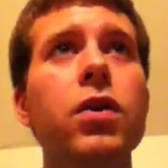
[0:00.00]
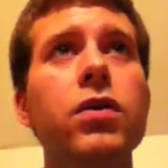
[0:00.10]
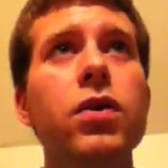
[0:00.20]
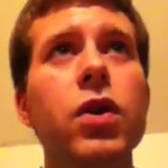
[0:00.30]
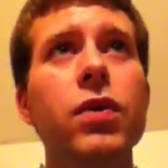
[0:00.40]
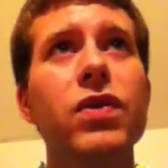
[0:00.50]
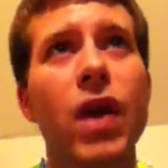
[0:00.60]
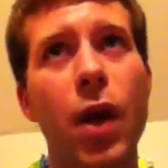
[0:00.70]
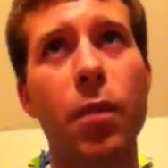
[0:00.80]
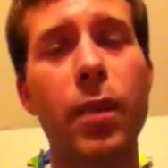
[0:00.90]
So you'd
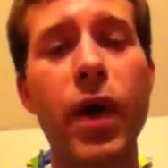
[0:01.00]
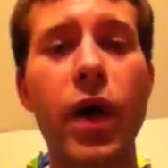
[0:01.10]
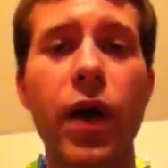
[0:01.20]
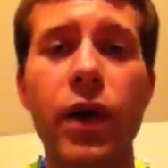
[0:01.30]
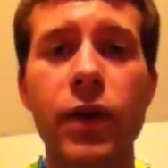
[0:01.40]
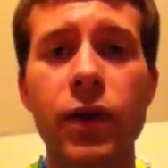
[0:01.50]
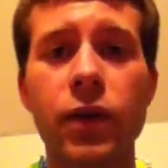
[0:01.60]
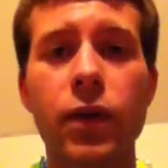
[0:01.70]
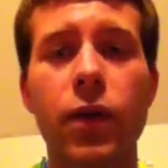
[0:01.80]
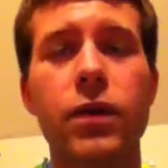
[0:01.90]
say bird,
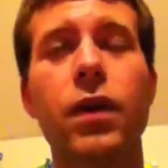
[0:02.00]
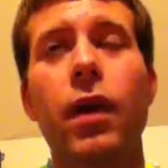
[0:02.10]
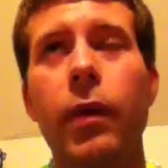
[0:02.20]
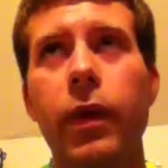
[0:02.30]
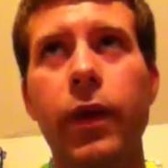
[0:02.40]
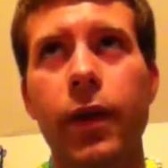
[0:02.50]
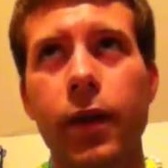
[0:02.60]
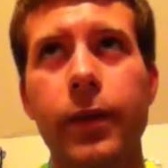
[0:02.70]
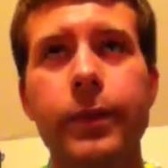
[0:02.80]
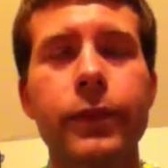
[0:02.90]
or so I would
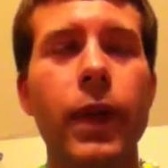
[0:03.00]
think.